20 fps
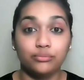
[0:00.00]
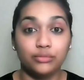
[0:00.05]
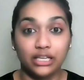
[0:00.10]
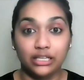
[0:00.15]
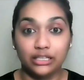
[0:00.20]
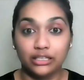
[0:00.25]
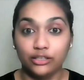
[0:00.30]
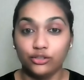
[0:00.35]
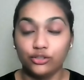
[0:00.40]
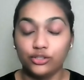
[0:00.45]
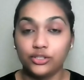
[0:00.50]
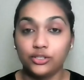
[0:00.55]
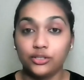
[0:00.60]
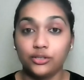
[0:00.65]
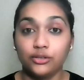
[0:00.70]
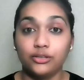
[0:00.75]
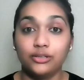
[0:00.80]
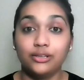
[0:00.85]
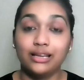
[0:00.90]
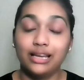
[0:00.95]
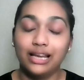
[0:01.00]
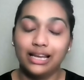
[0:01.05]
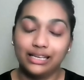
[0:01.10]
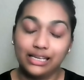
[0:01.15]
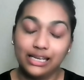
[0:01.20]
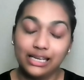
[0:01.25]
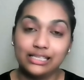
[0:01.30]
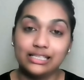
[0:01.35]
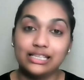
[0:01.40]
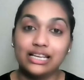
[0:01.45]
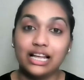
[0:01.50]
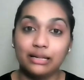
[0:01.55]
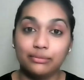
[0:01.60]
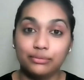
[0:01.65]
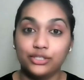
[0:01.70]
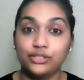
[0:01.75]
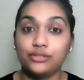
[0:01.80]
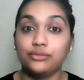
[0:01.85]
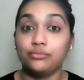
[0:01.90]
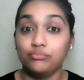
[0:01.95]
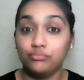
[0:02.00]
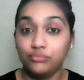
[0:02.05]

It looks good and it helps